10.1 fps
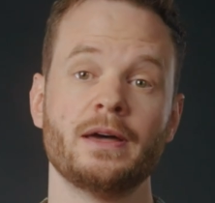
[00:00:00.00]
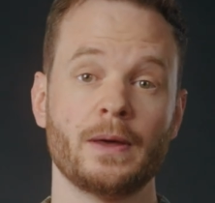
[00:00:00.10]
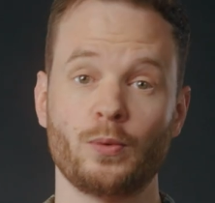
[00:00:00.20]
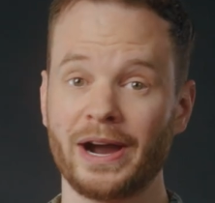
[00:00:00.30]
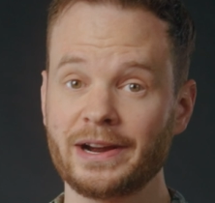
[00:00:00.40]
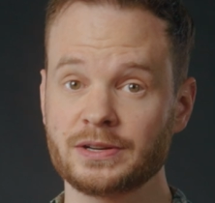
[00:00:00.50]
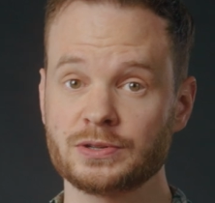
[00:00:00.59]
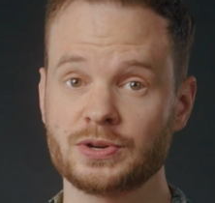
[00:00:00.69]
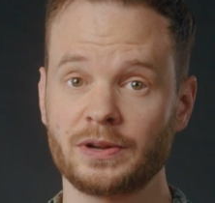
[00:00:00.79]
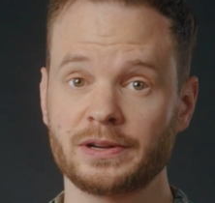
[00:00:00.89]
The wired
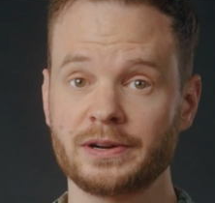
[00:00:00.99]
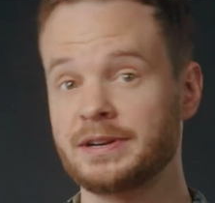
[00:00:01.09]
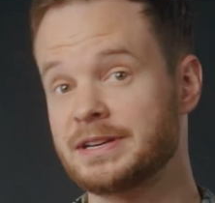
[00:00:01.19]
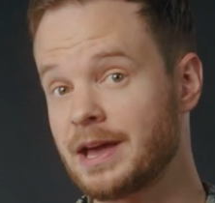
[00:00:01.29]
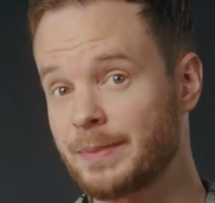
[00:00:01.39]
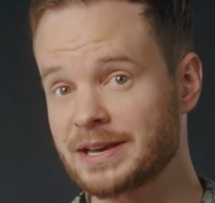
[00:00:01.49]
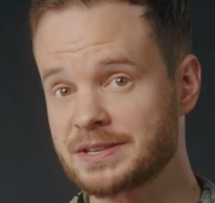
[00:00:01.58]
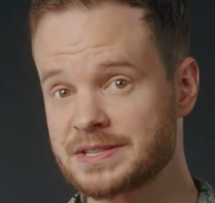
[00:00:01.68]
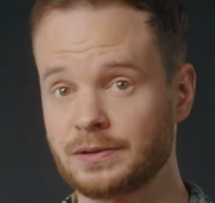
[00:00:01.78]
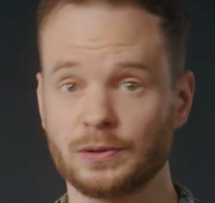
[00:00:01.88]
controller,
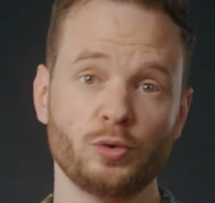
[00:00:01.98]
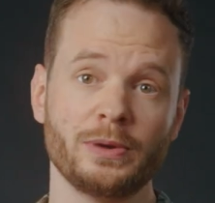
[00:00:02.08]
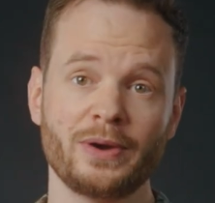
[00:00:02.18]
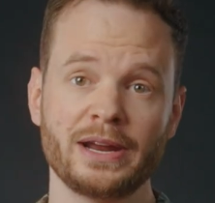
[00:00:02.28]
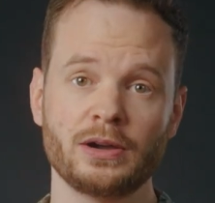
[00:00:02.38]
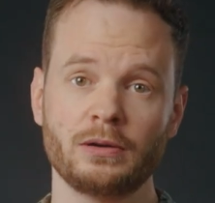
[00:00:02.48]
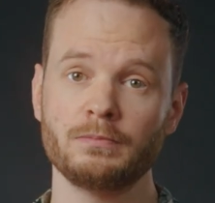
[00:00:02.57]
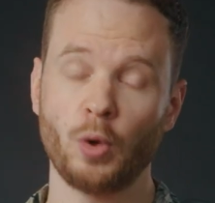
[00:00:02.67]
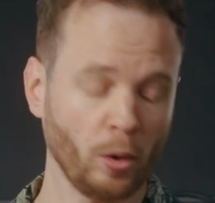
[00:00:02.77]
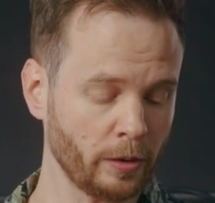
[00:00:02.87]
DMX, Lumen radio,
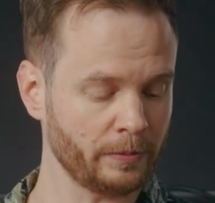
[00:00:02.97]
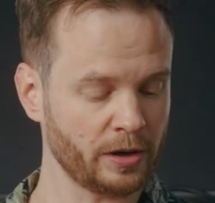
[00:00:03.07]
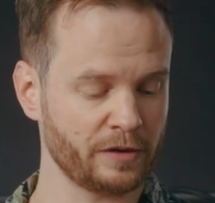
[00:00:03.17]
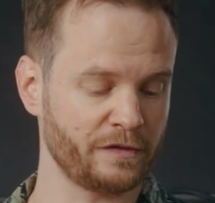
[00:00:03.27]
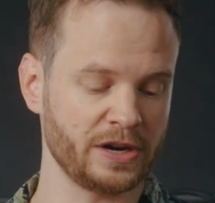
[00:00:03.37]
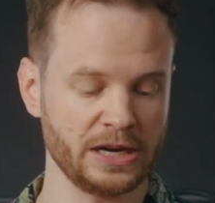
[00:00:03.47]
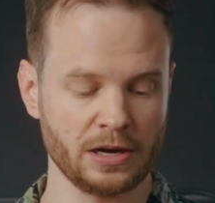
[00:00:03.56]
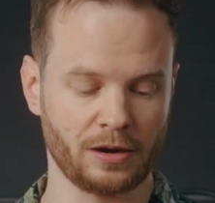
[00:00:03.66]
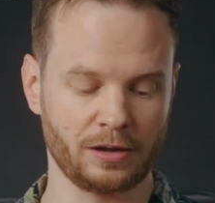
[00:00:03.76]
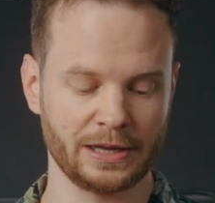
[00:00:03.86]
or our free
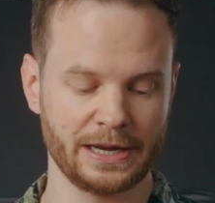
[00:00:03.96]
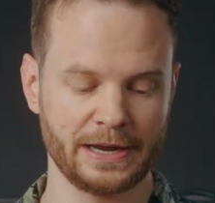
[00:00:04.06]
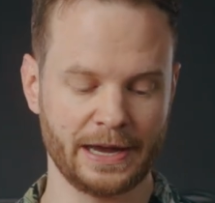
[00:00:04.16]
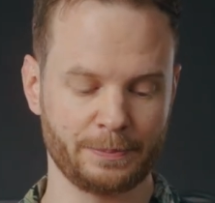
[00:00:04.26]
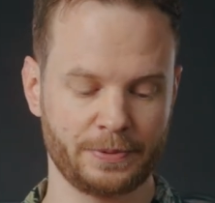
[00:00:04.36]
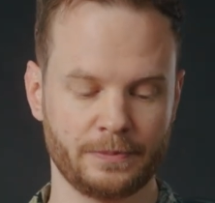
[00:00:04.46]
all-in app.